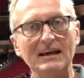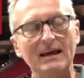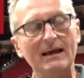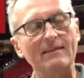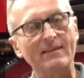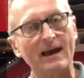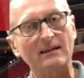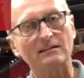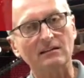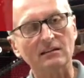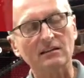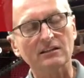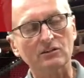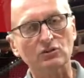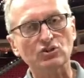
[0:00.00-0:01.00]
and that
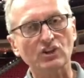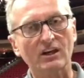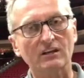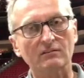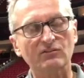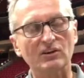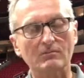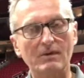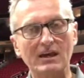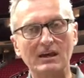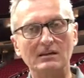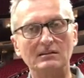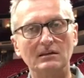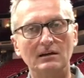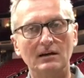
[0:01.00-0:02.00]
clear chain of
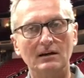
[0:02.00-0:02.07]
command